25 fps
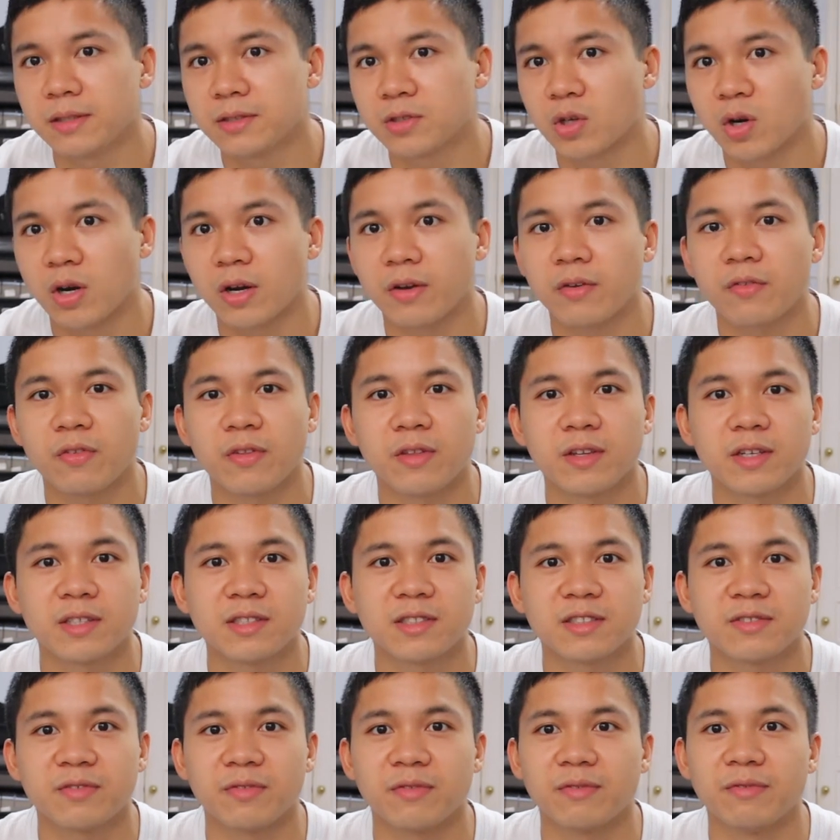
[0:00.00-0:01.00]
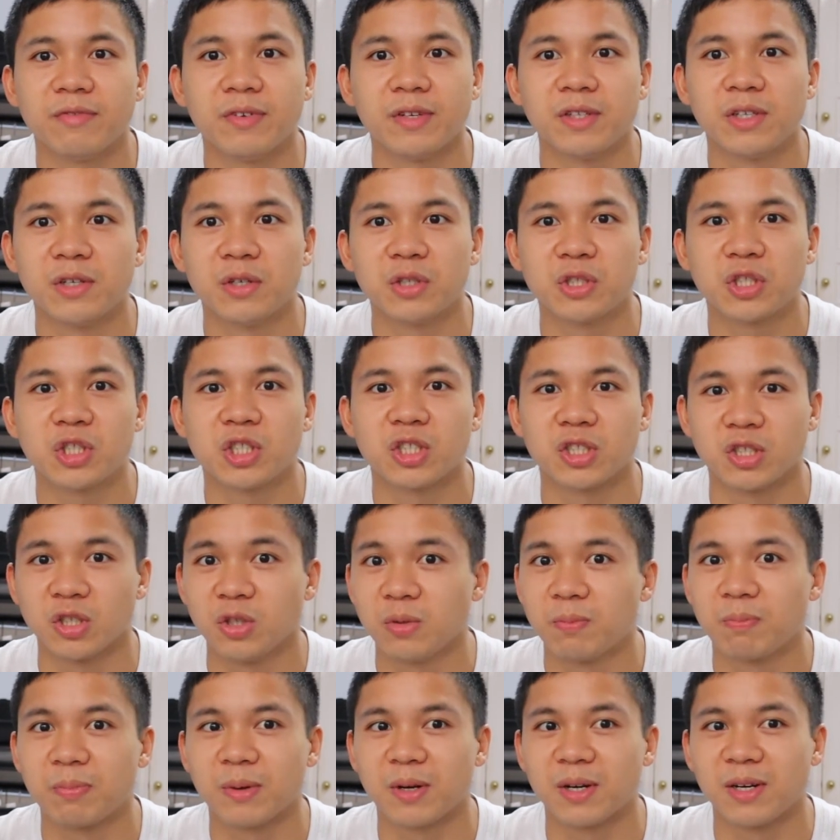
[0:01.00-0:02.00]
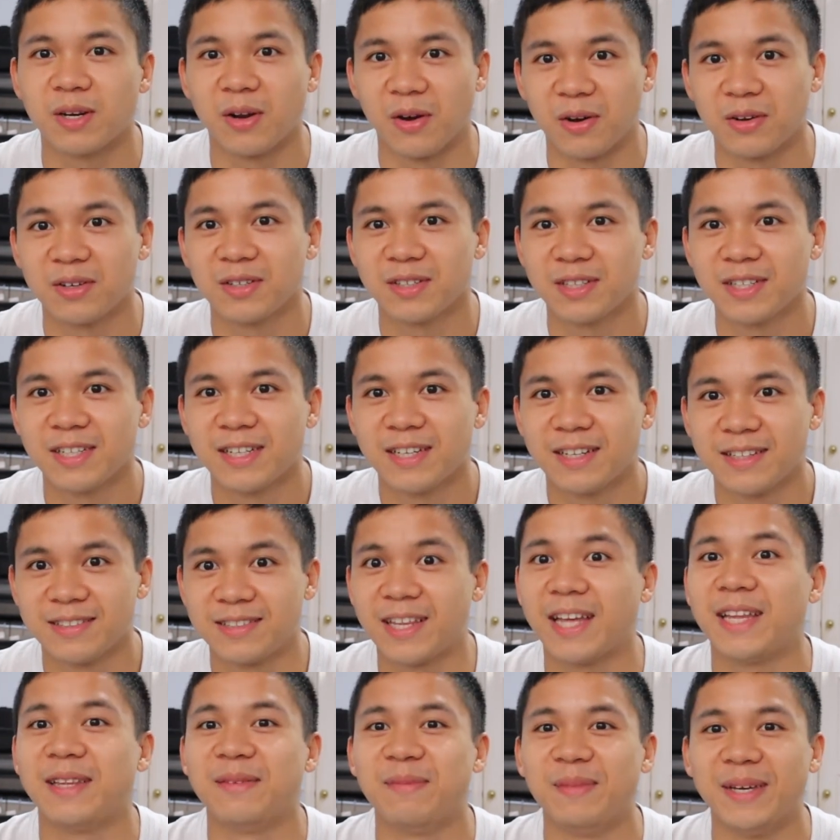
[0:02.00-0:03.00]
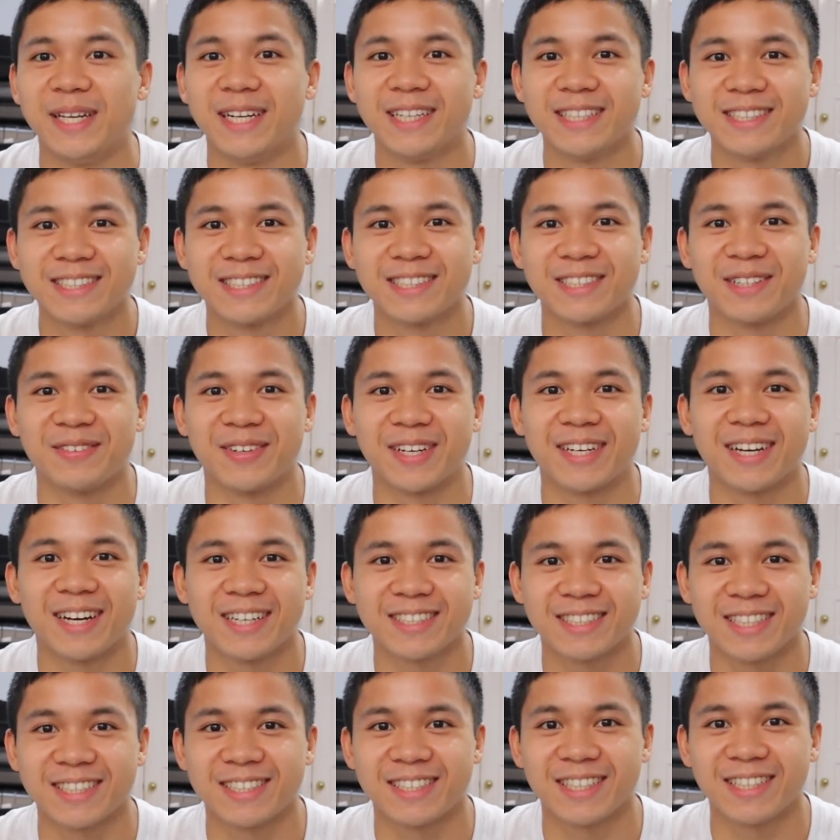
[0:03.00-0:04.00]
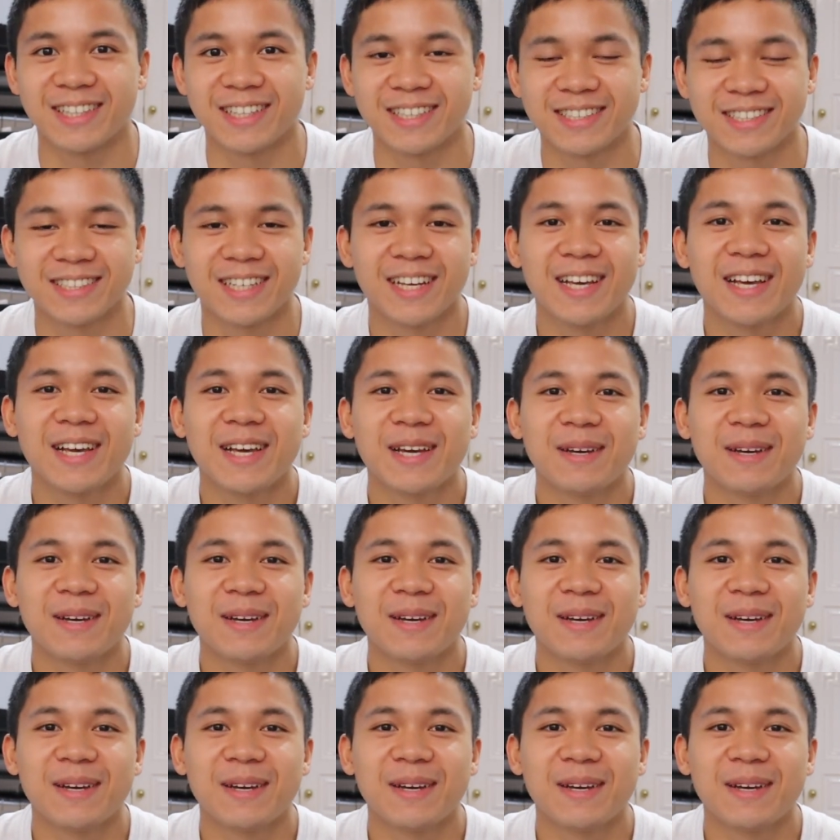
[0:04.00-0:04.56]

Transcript: Sorry if this video is super long, 10 minutes. Oh my gosh, I see this.